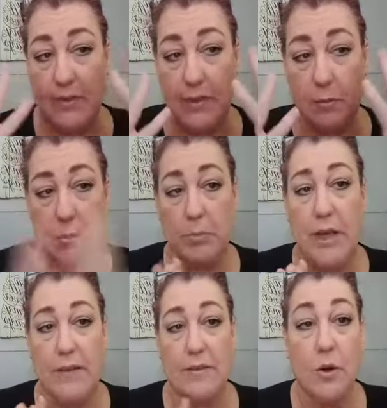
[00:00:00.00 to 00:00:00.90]
seal them in
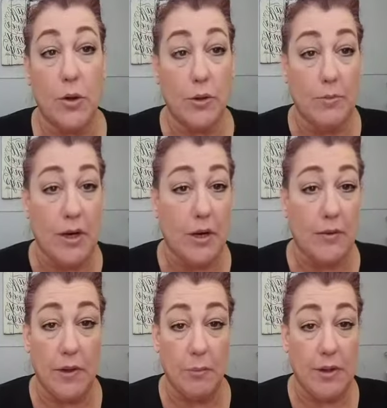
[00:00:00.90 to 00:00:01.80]
place and hold them there,
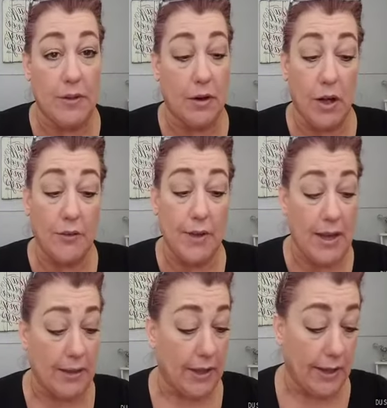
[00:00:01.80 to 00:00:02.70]
and they'll be there all
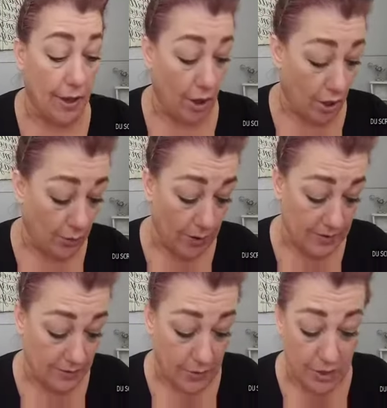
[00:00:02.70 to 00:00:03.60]
day, like all the
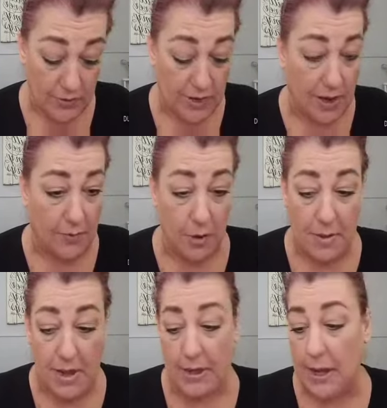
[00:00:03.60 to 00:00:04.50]
rest of our stuff, our
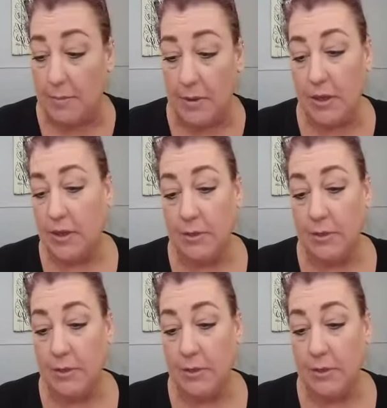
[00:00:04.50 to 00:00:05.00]
makeup.